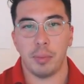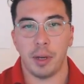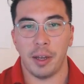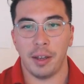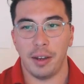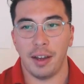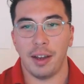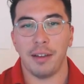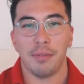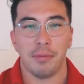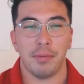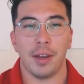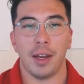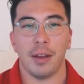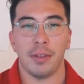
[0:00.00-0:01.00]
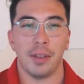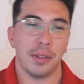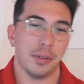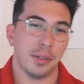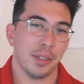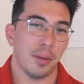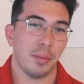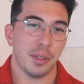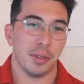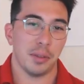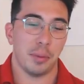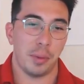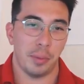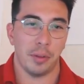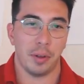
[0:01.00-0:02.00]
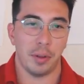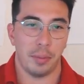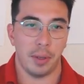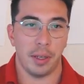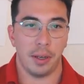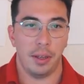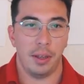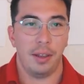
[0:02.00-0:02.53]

but I've found that some business people are a bit